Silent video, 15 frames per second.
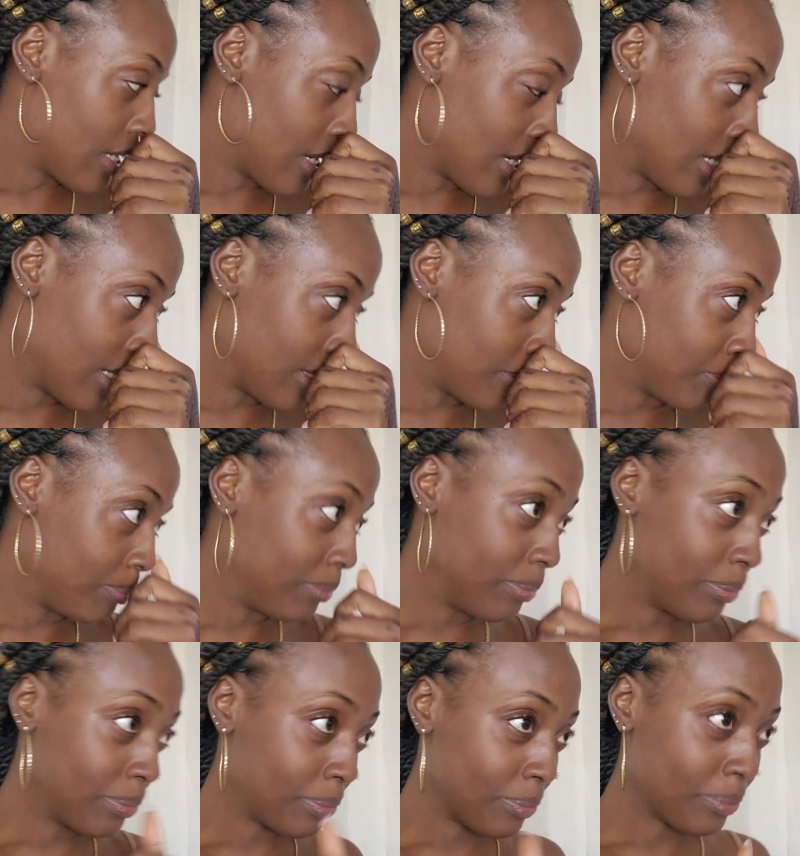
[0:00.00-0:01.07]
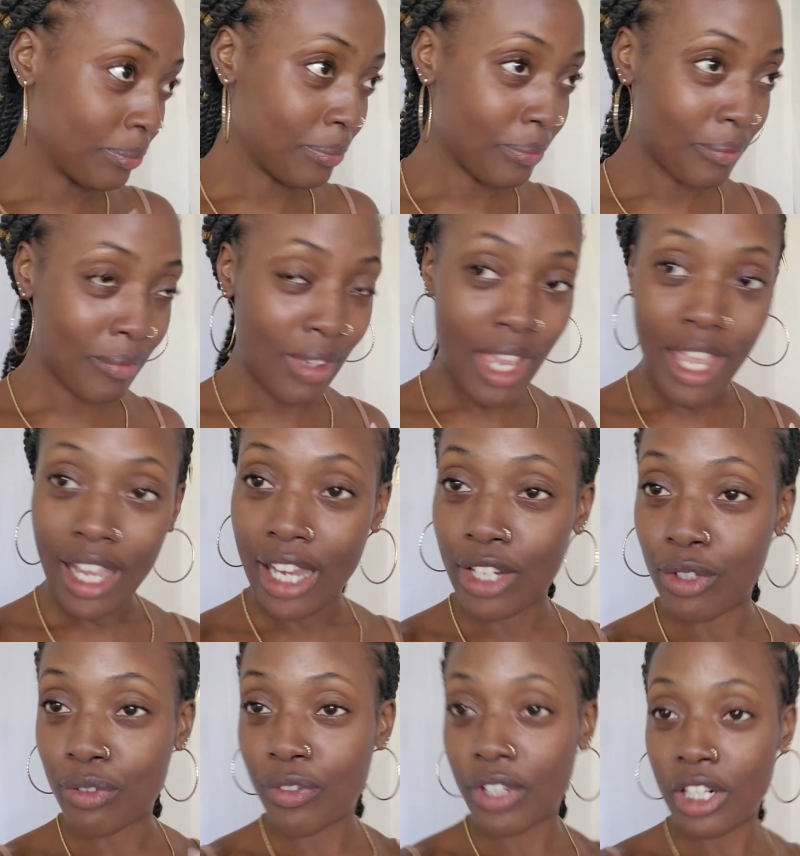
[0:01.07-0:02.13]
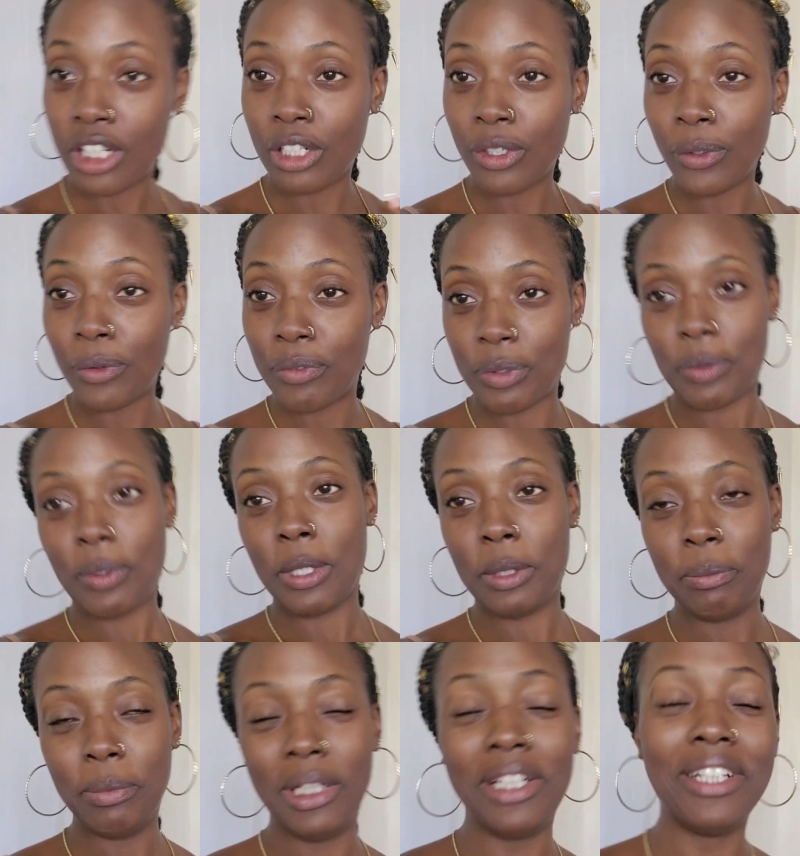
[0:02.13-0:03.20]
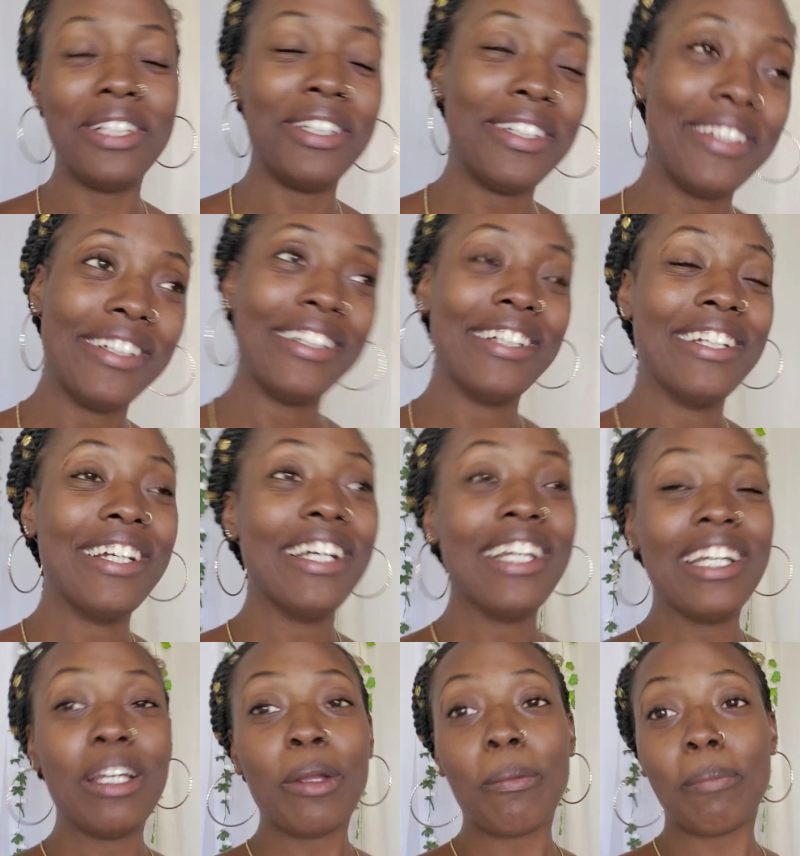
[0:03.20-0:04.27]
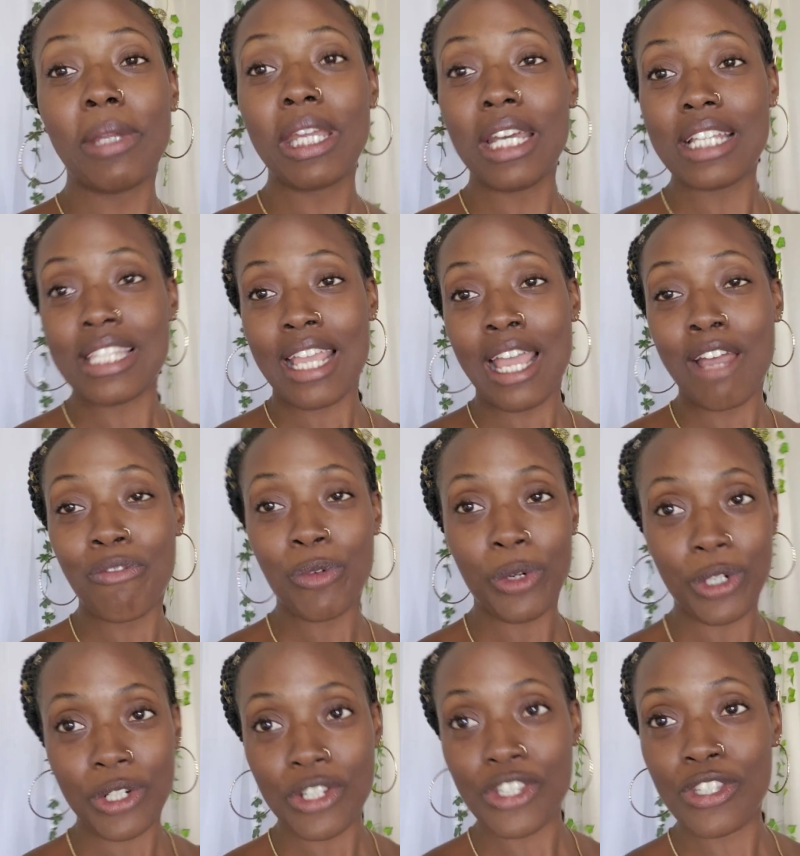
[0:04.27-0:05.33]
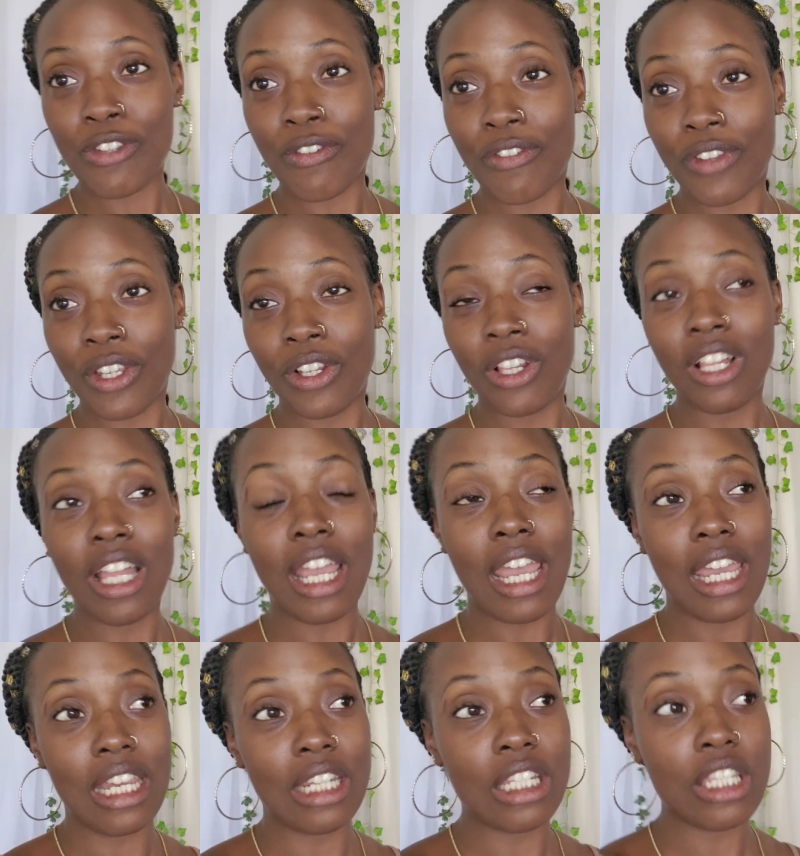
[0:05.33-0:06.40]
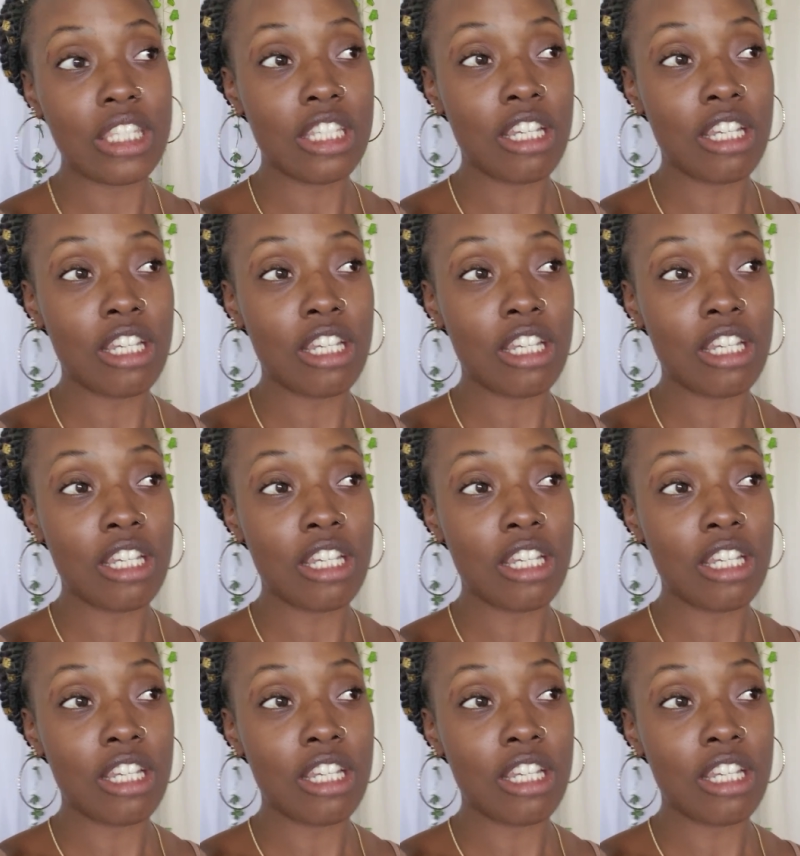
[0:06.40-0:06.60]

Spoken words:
I do feel a little overwhelmed because I have orders to fill, and